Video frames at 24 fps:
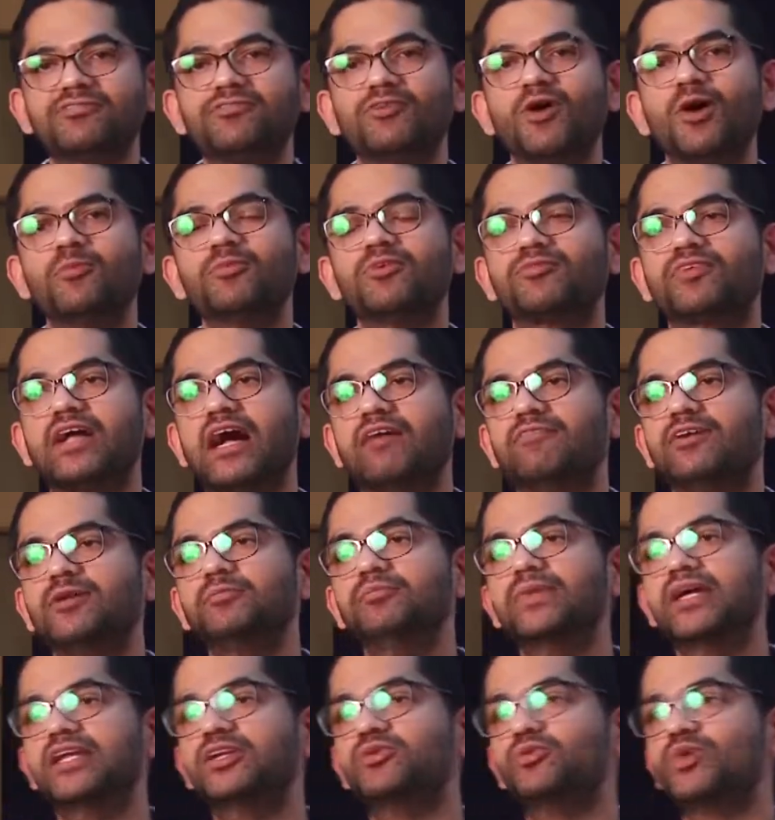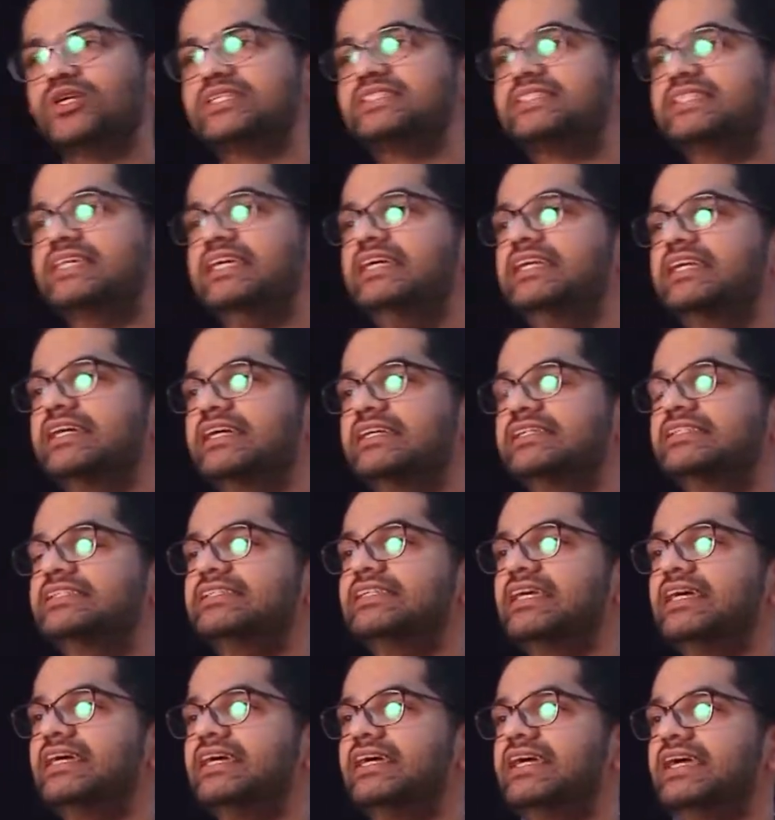form of government was seen
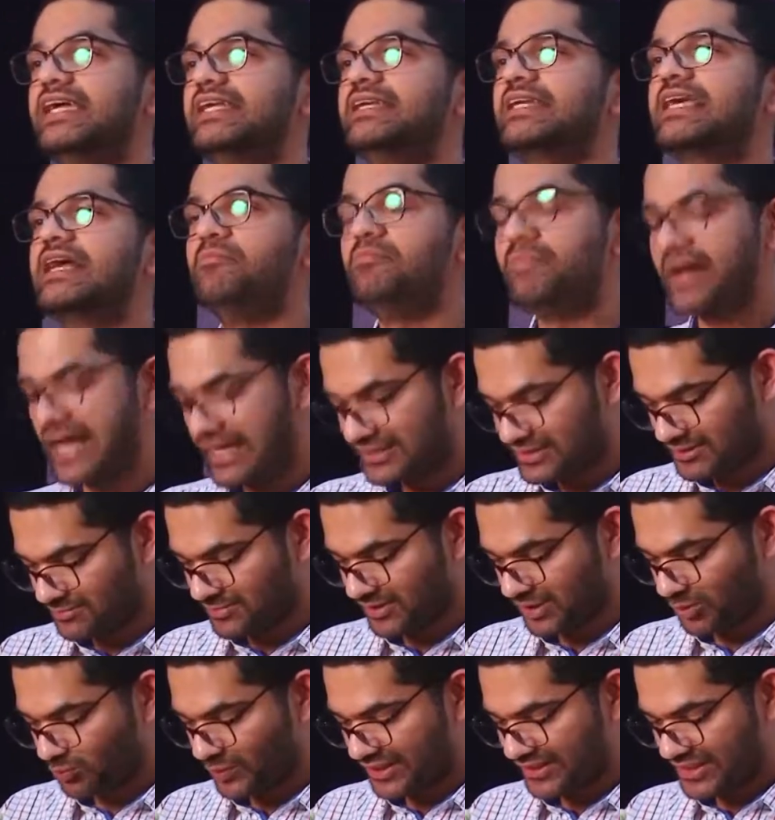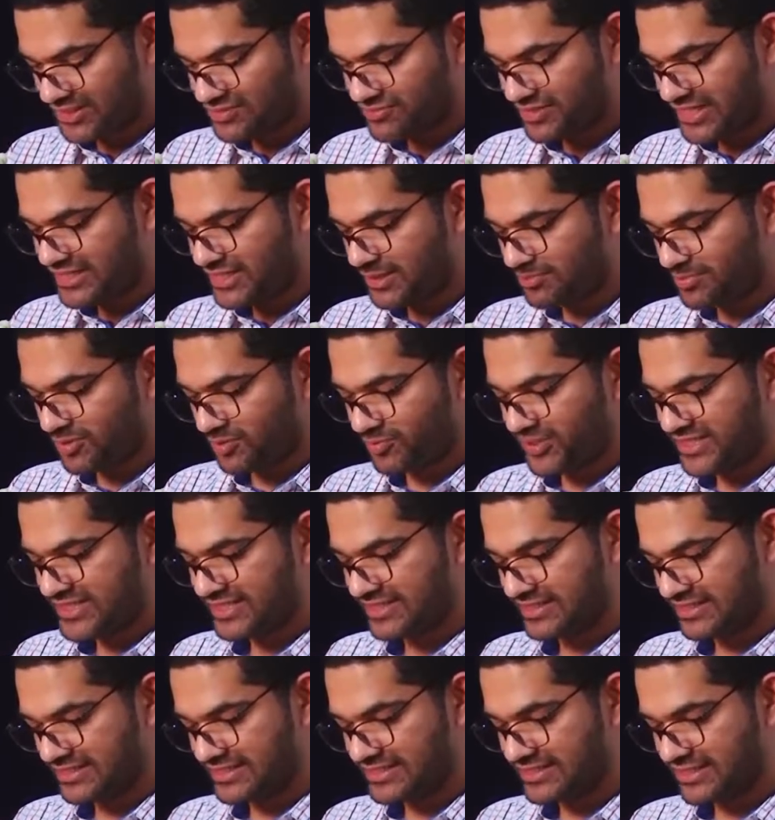as incompatible with the treaty
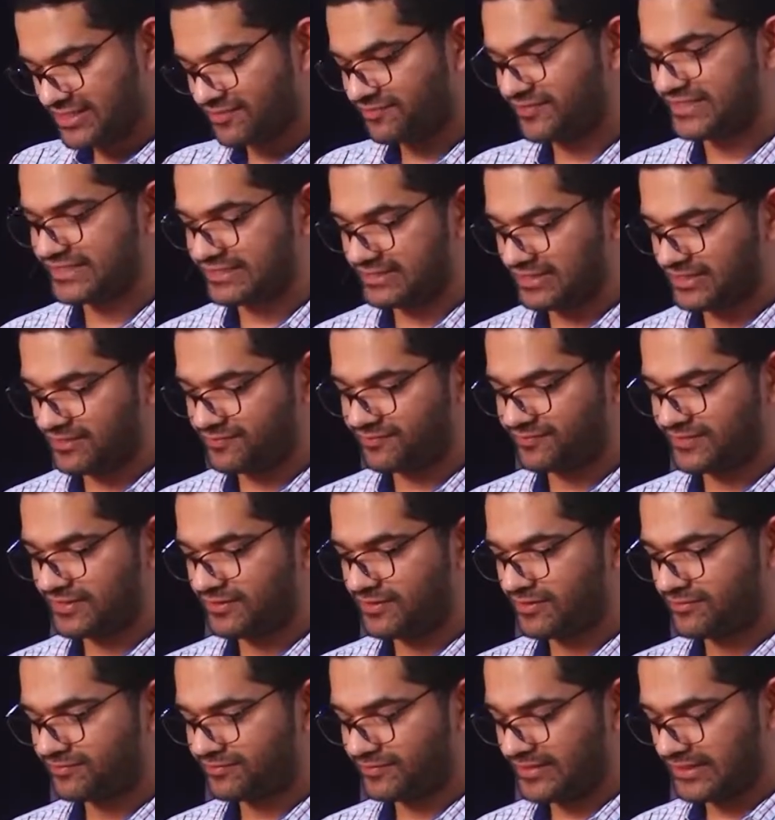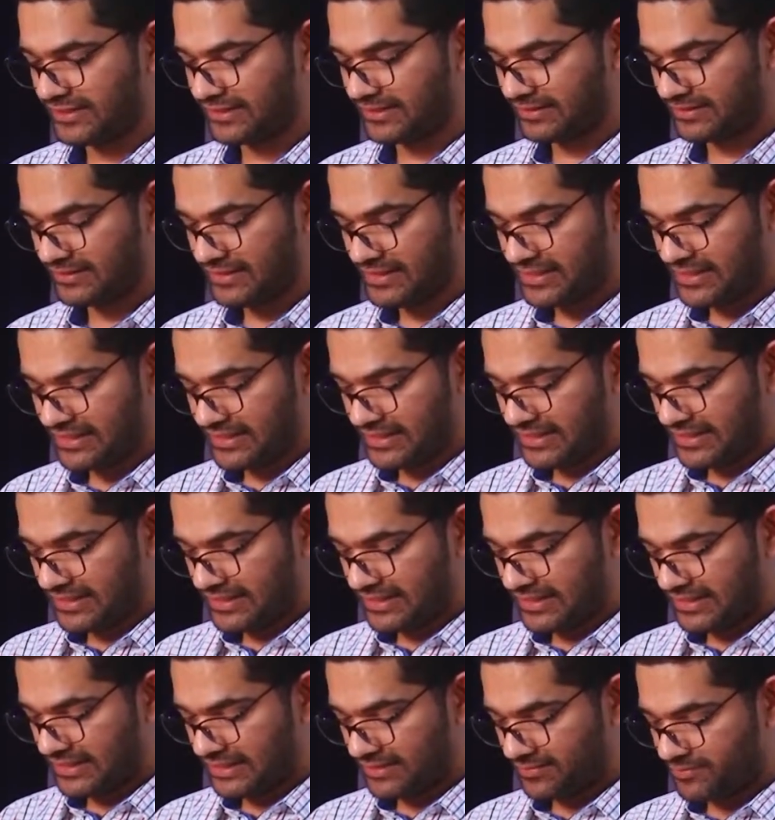provisions of the
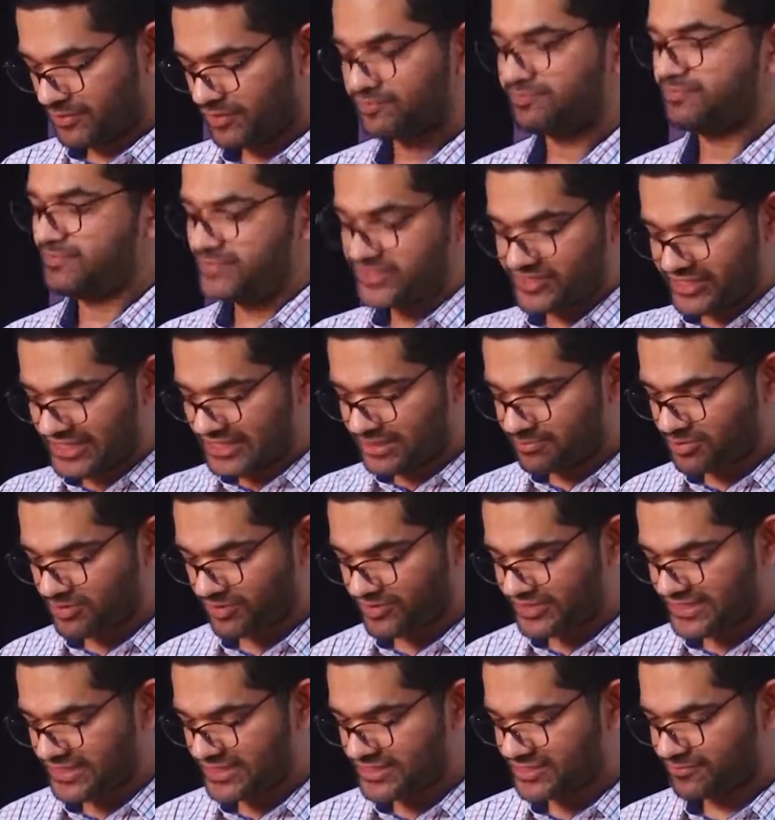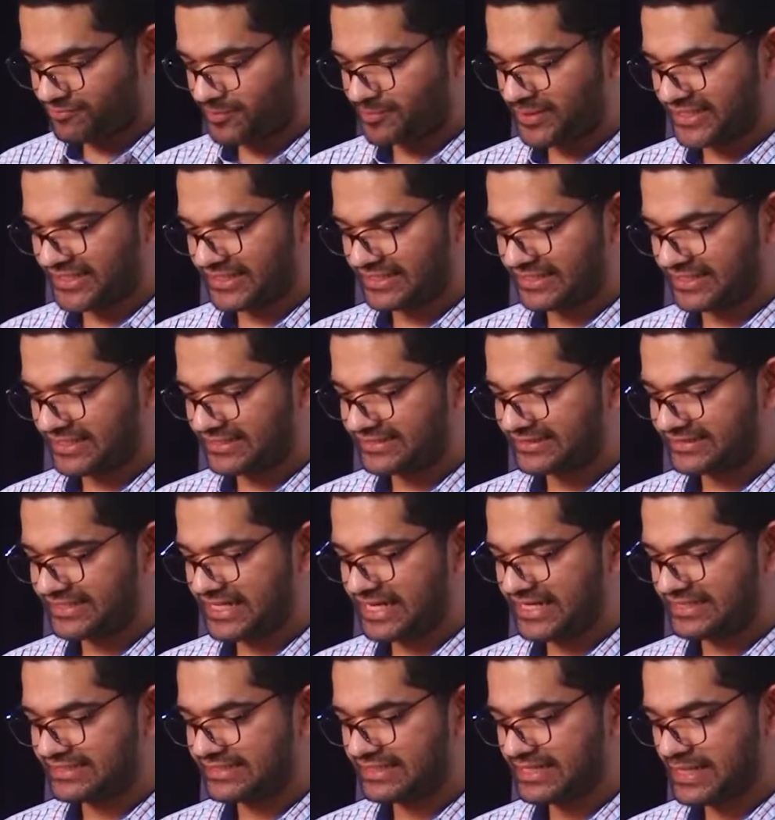treaty provisions of a particular
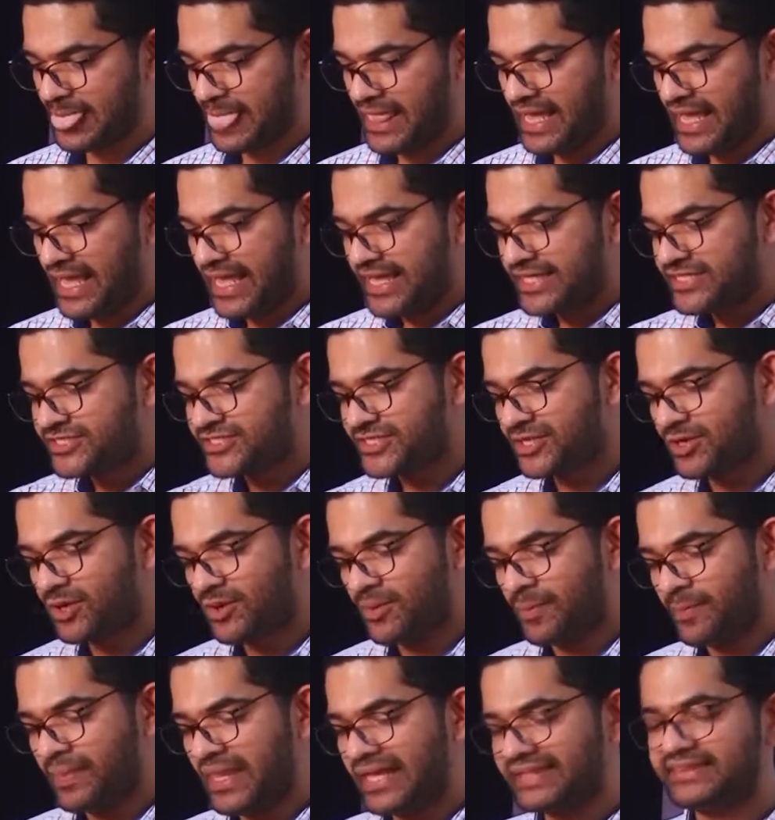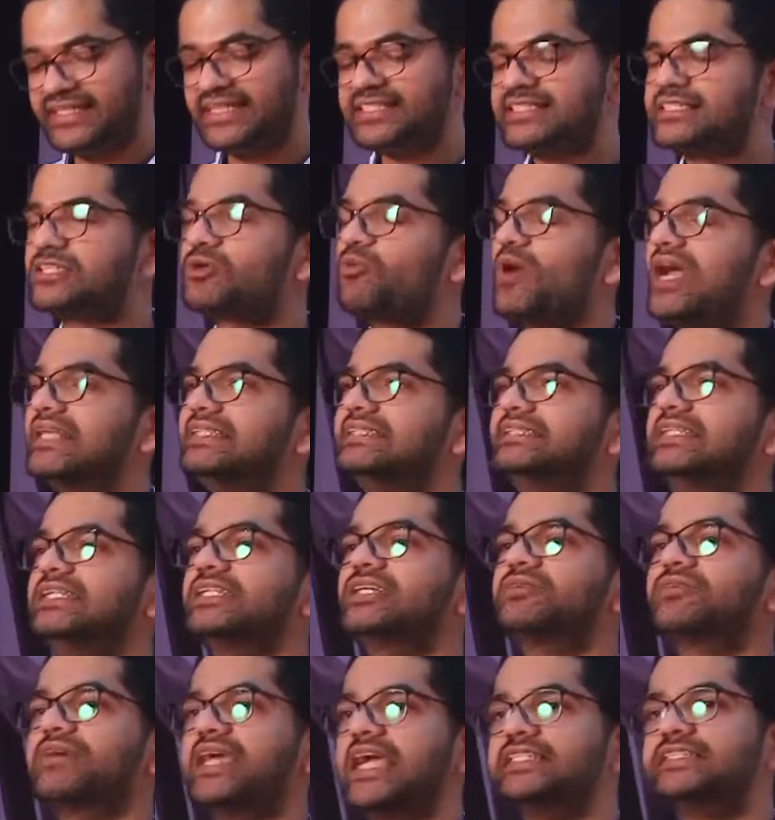state. So this
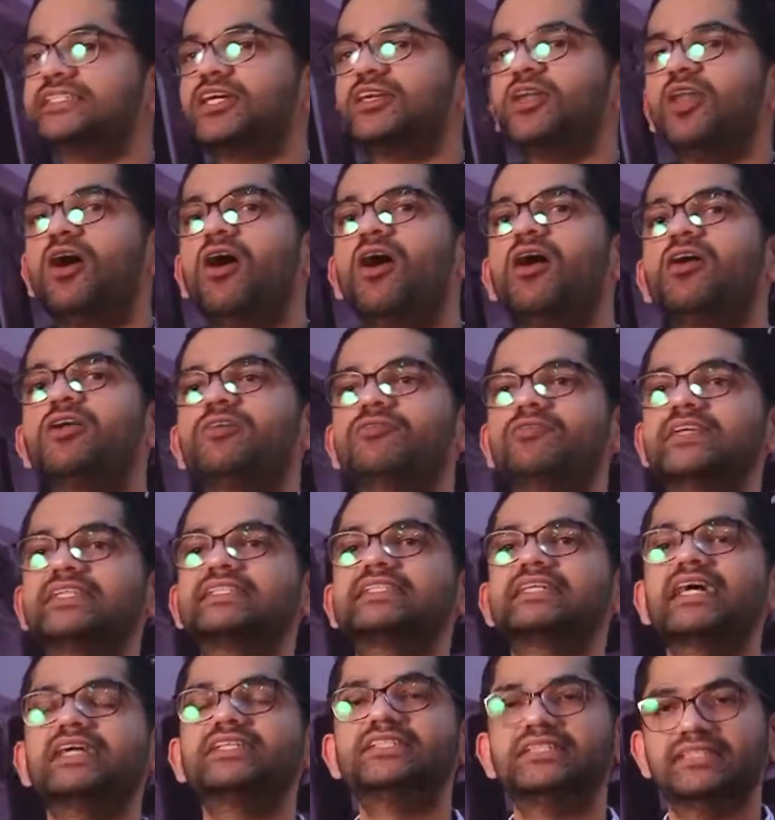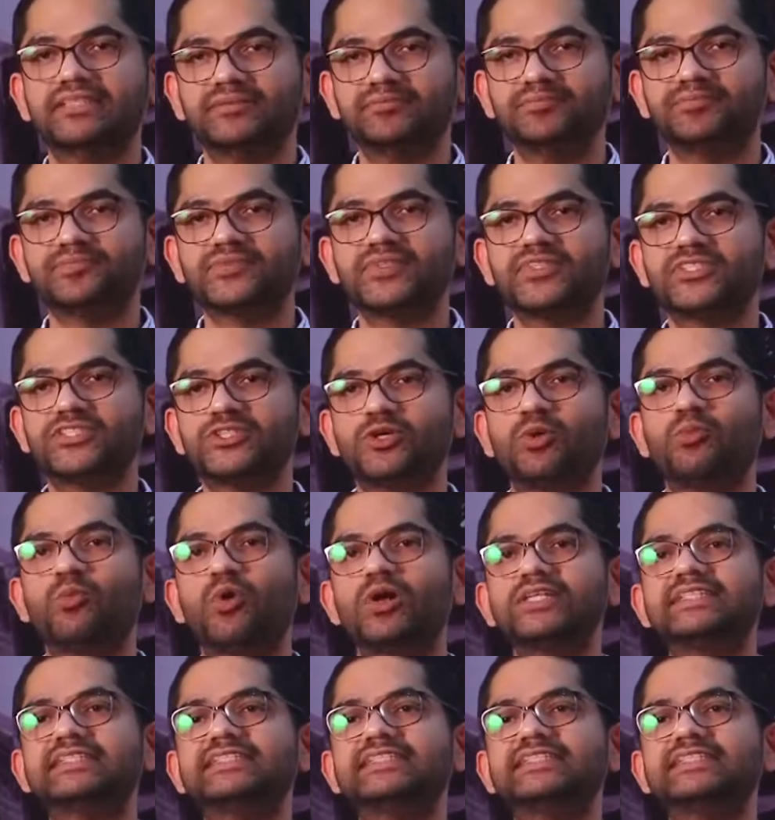question creates a lot of discussion. So what